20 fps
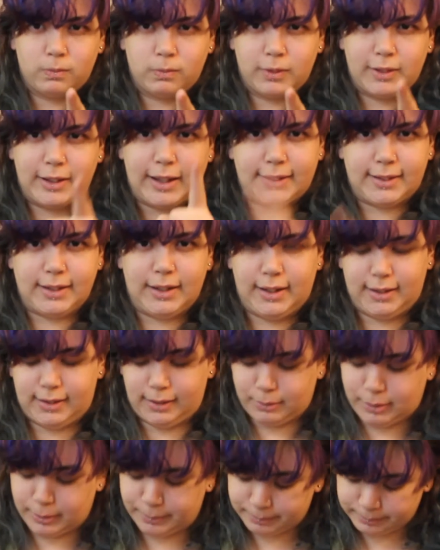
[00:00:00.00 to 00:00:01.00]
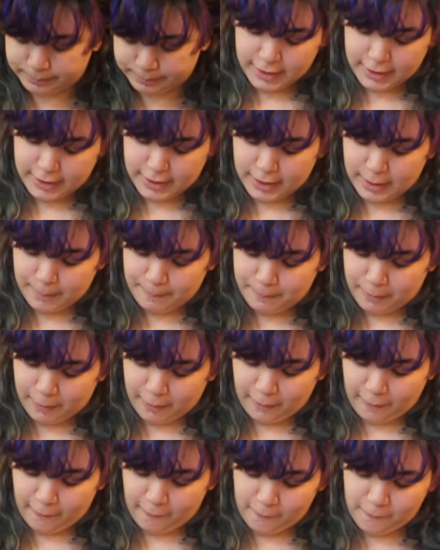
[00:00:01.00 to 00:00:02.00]
that's an easy one.
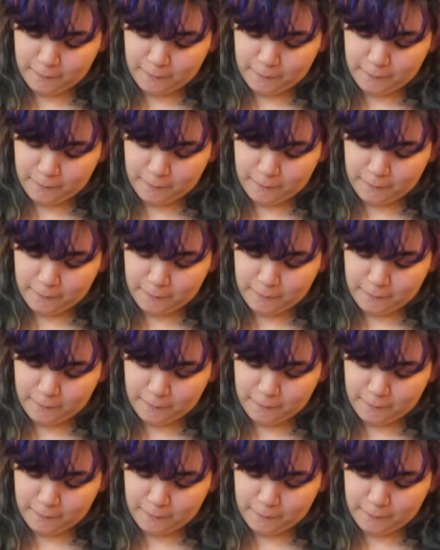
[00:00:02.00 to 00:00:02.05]
Number